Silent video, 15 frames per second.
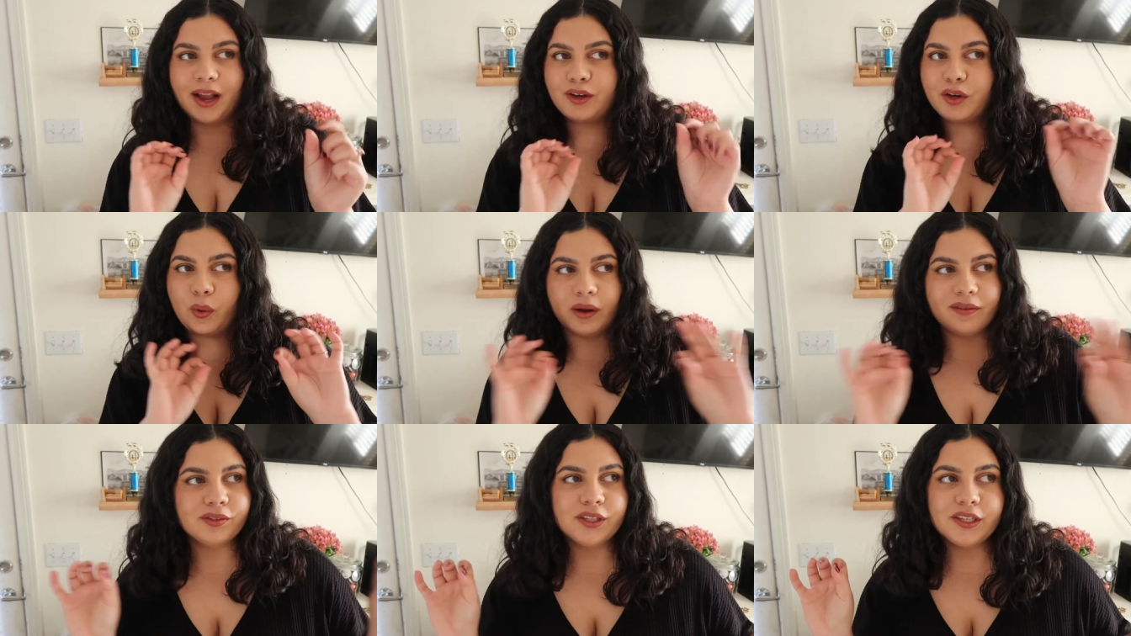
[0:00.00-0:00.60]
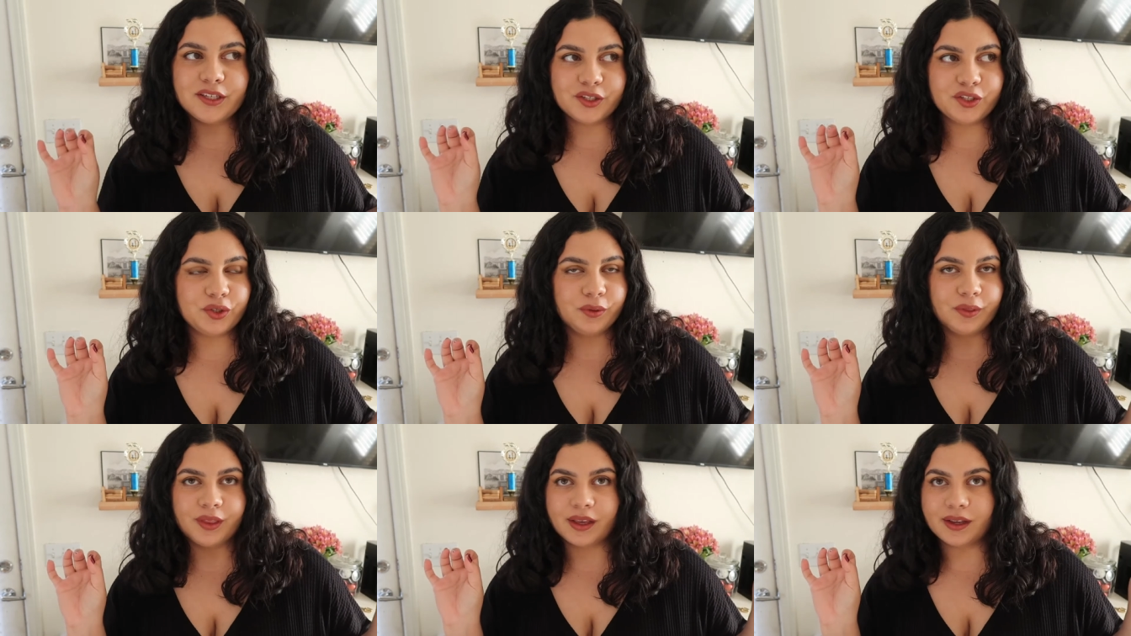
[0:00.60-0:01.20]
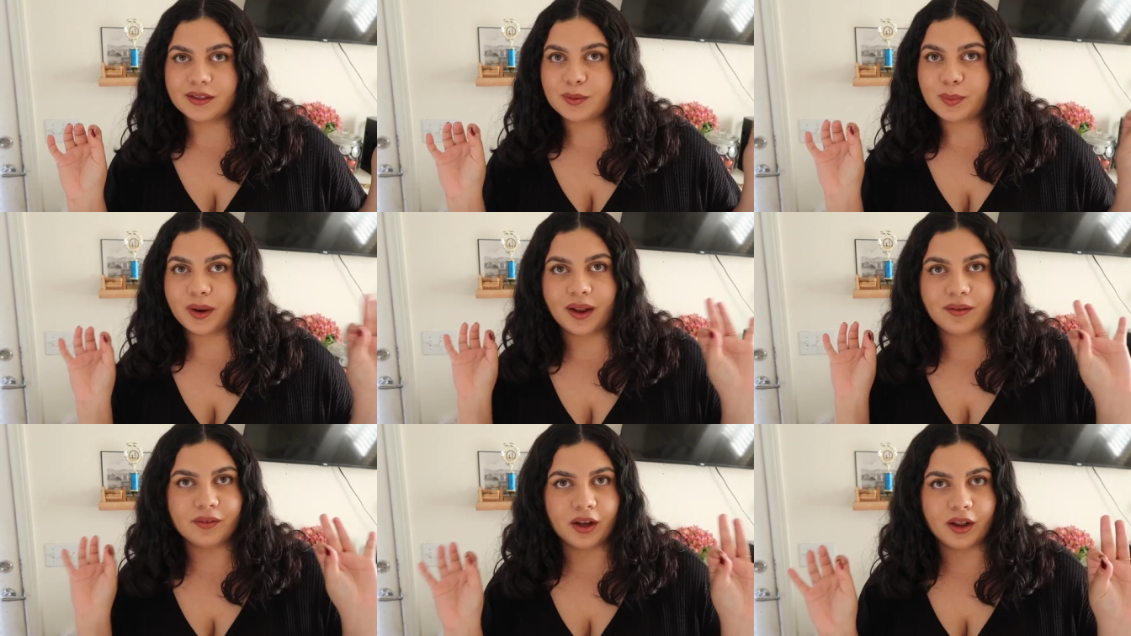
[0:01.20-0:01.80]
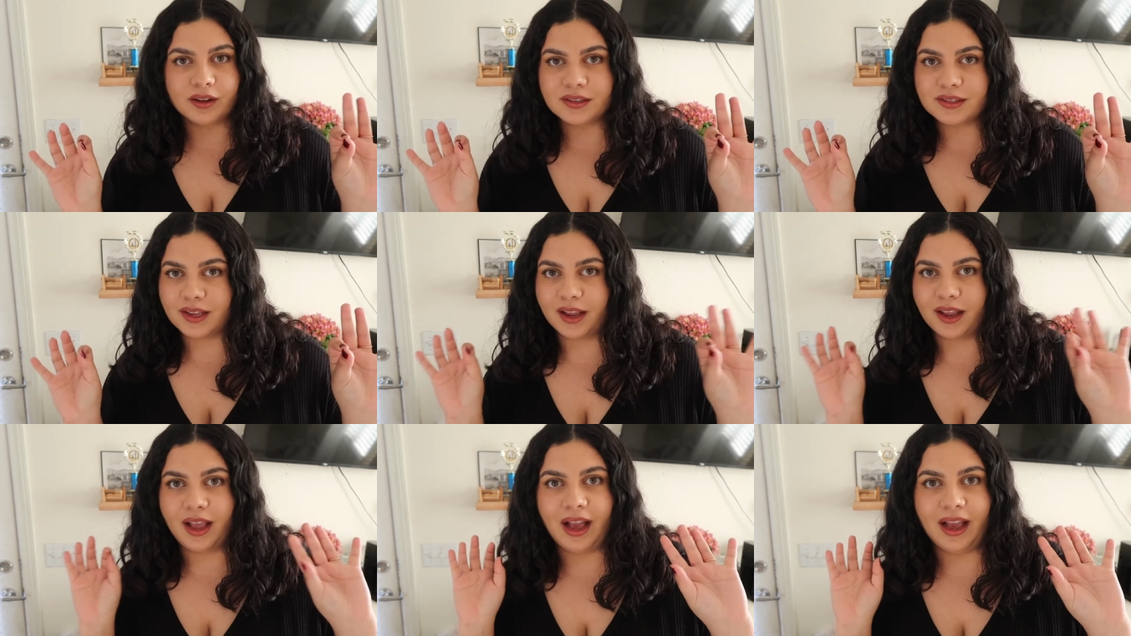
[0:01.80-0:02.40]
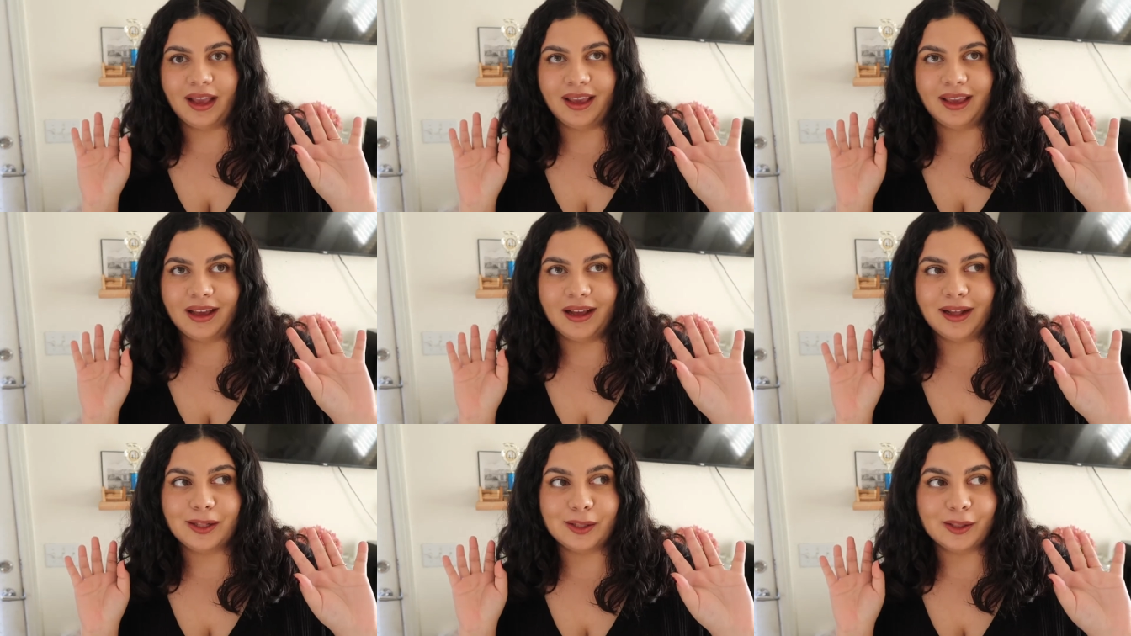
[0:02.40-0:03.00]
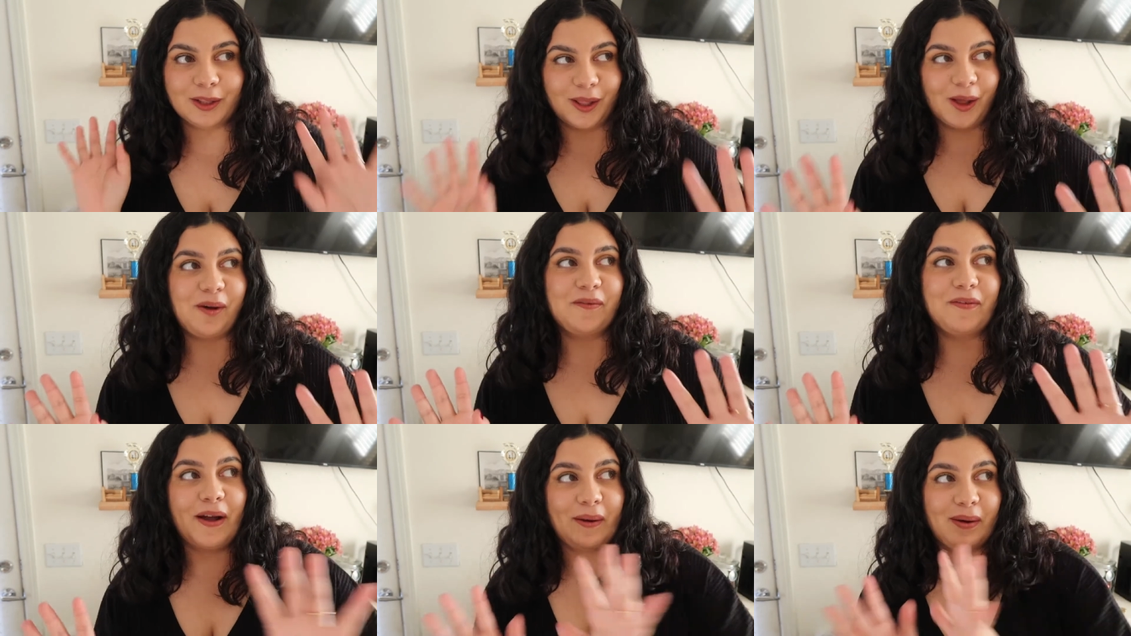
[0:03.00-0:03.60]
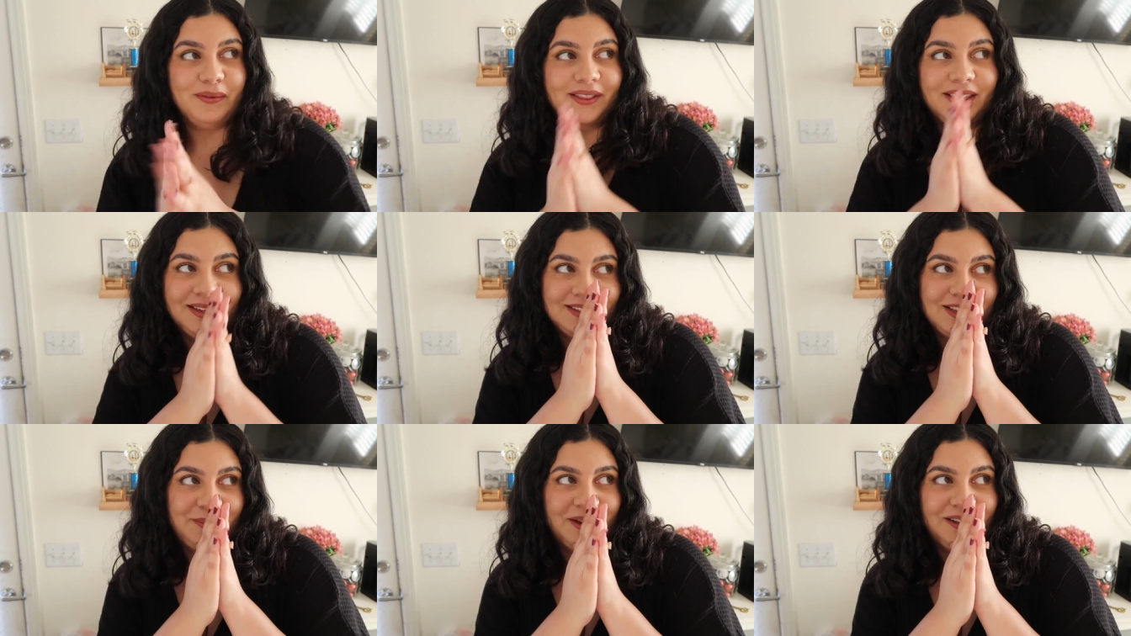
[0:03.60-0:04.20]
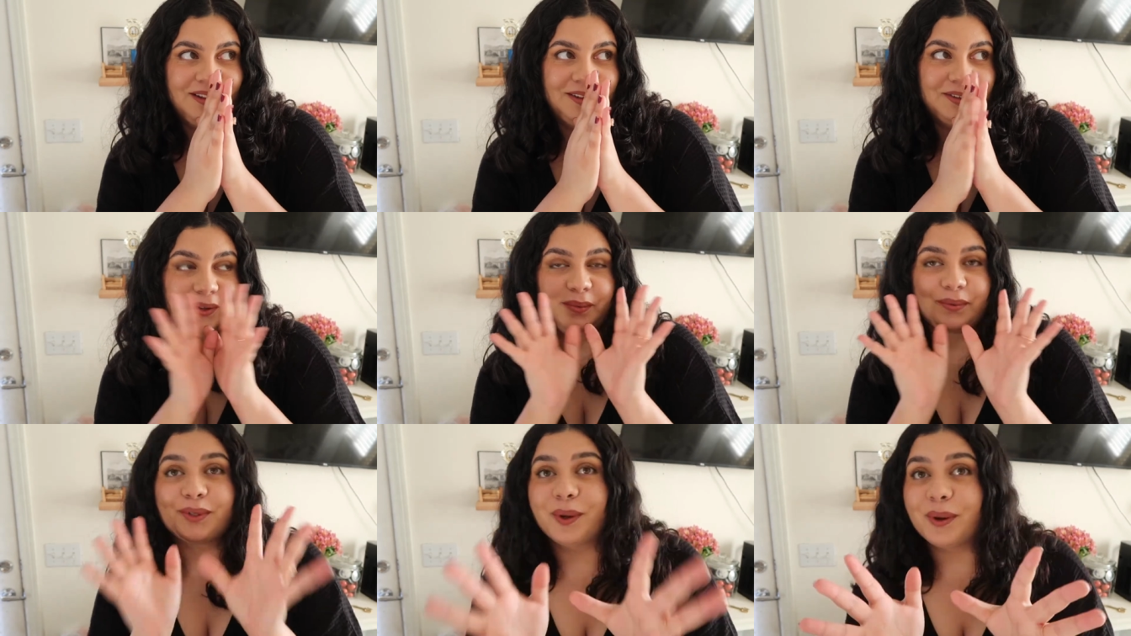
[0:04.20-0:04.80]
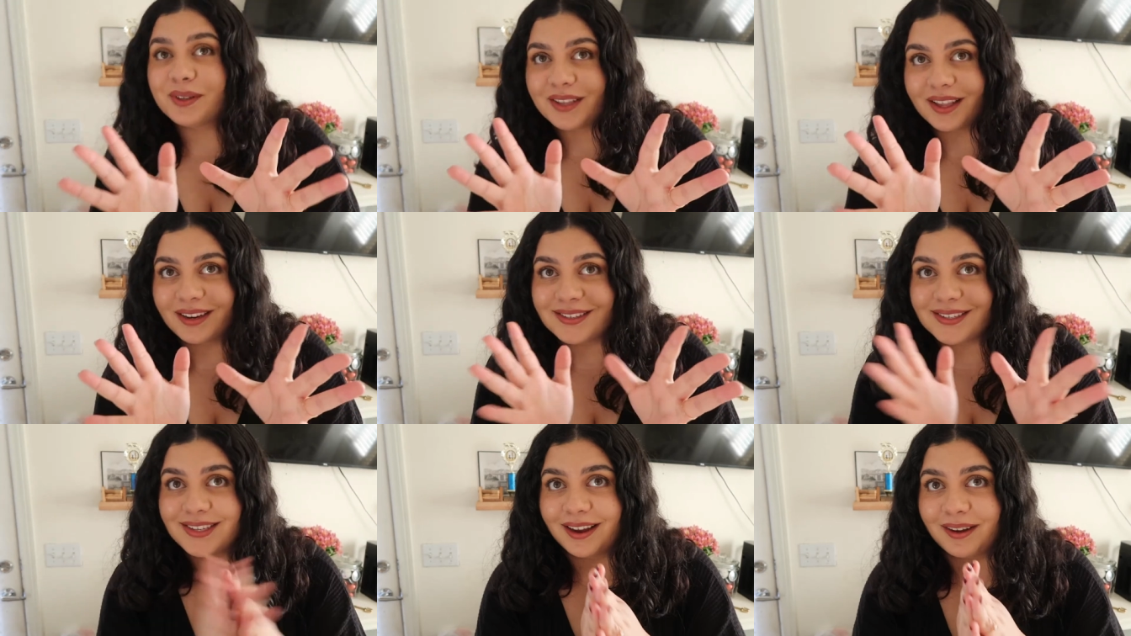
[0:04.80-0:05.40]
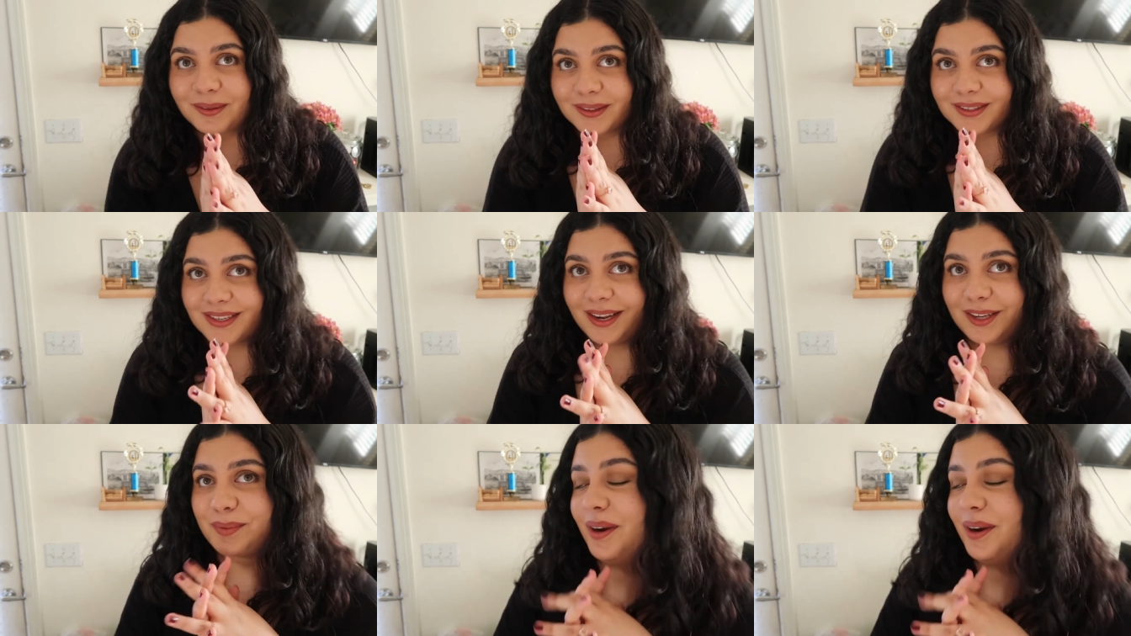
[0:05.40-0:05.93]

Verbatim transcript: I know I've only done two things, but I've gotta say I love how everything is coming along. So I'm so excited to tackle this next